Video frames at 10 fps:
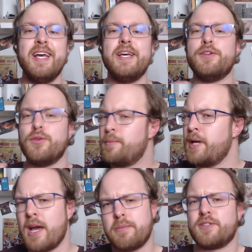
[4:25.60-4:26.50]
you'll
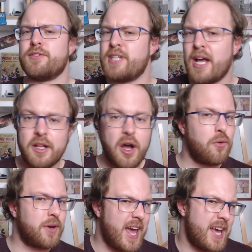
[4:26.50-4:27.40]
be able to tell
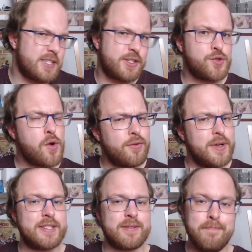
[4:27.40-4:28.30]
okay
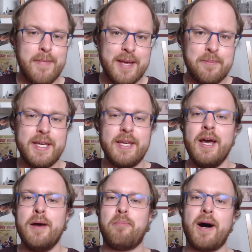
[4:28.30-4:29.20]
stories maybe,
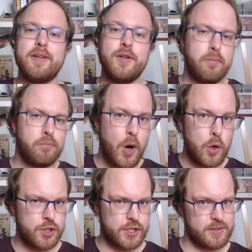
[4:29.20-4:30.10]
but your
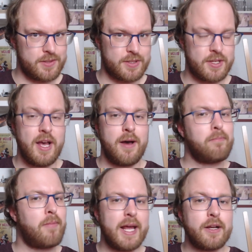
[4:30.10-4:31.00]
motions
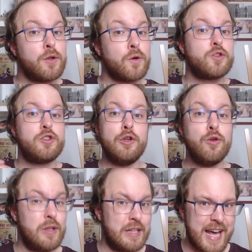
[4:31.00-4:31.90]
might look
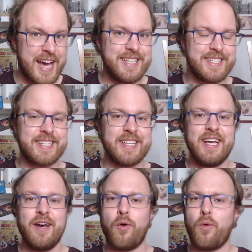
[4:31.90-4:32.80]
too light
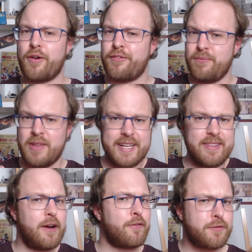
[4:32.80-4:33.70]
or like
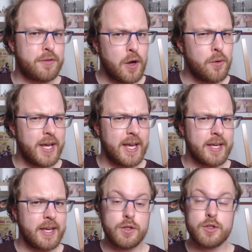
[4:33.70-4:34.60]
they are
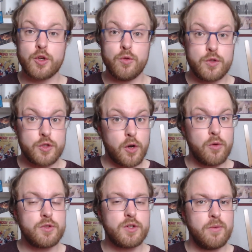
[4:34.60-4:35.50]
floating. So
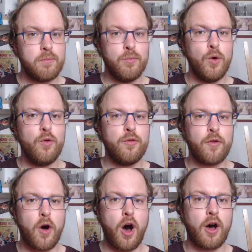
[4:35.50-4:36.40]
don't
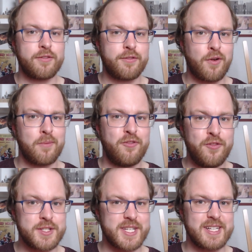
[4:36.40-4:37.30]
move on from
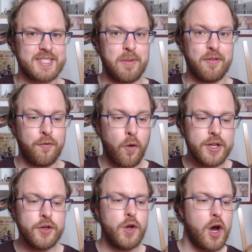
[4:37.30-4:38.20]
physics before
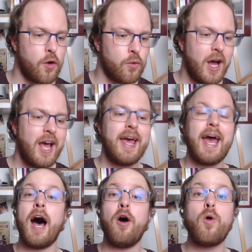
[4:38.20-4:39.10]
you know
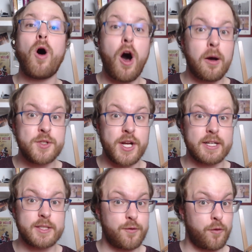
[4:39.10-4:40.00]
how
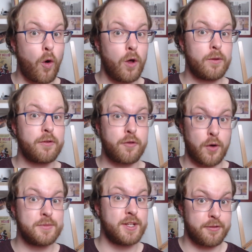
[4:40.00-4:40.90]
objects fall
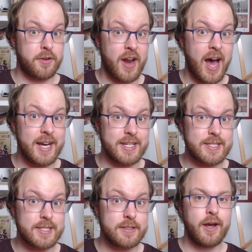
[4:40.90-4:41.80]
from different
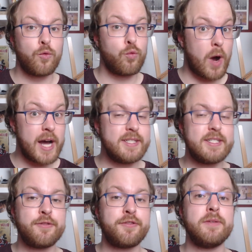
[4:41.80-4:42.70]
heights. Why
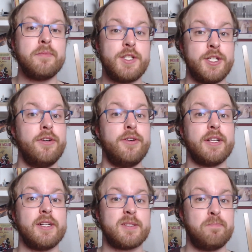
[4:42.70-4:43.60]
different
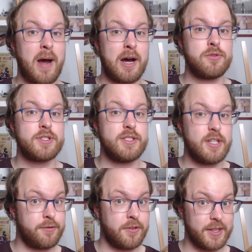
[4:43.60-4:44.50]
materials bounce
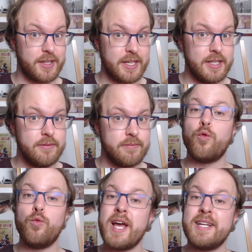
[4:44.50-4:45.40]
differently,
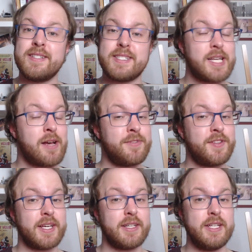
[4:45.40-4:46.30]
when
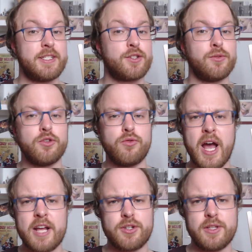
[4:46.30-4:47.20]
something needs to
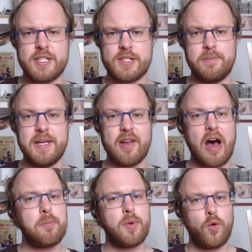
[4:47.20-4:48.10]
gradually speed
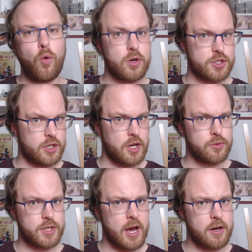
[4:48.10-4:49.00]
up or slow
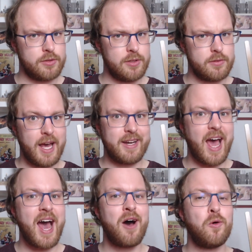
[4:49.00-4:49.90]
down, and
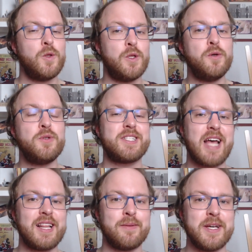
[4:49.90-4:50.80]
how loose
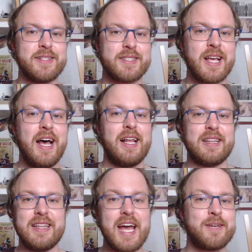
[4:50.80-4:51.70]
elements
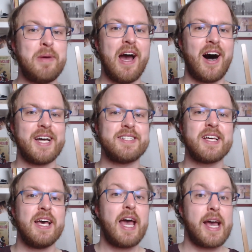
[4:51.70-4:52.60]
lag behind
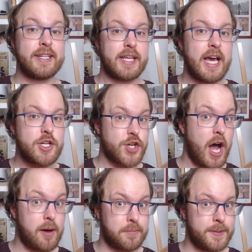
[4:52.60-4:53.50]
and catch
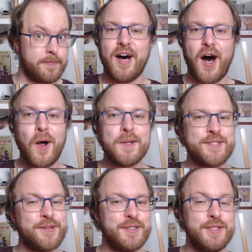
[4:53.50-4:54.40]
up.
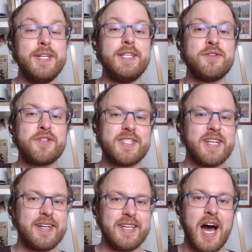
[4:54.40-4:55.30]
Also, you need to
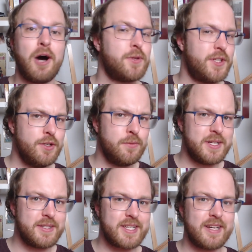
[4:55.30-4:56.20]
study how
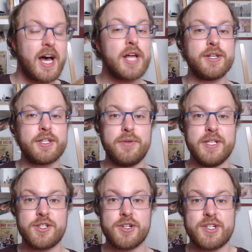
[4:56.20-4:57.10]
humans and other
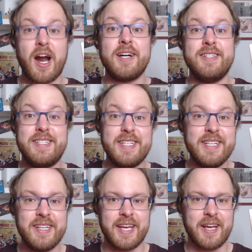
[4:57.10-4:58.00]
creatures are
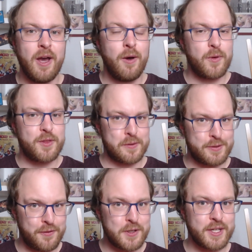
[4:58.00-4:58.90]
dealing with those
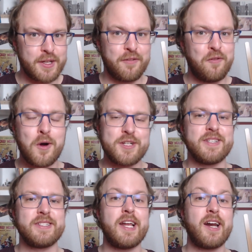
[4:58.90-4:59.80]
physical
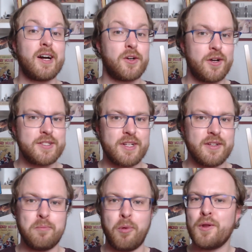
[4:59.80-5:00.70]
forces that are
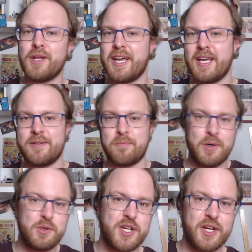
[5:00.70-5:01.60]
constantly pulling and
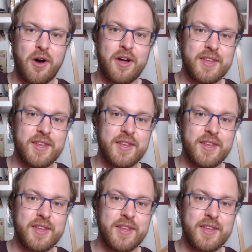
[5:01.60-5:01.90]
pushing on